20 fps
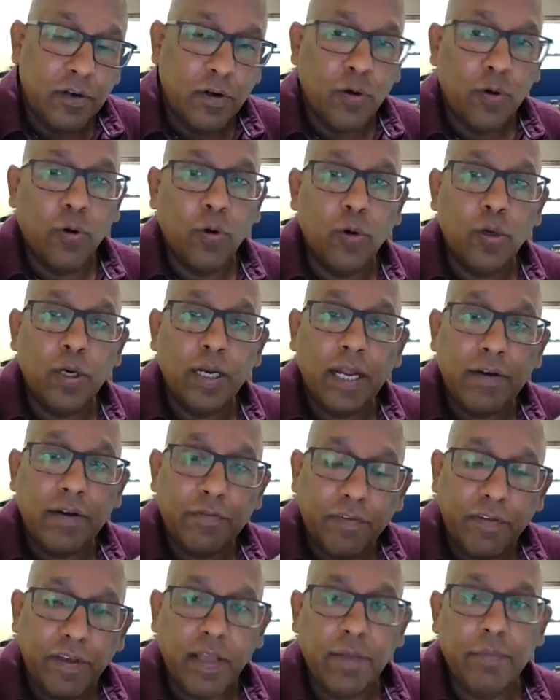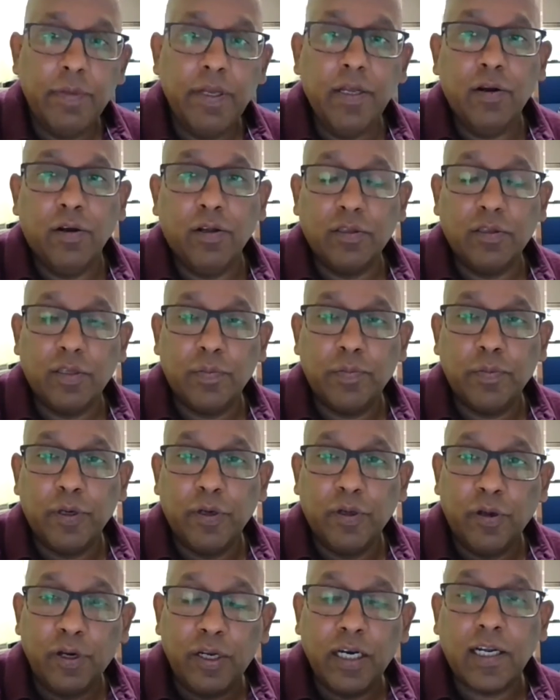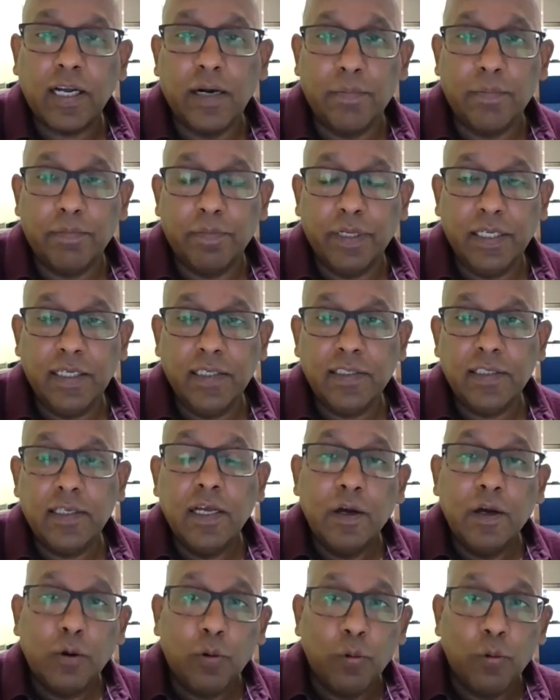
drone and Fabian entrepreneurial companies,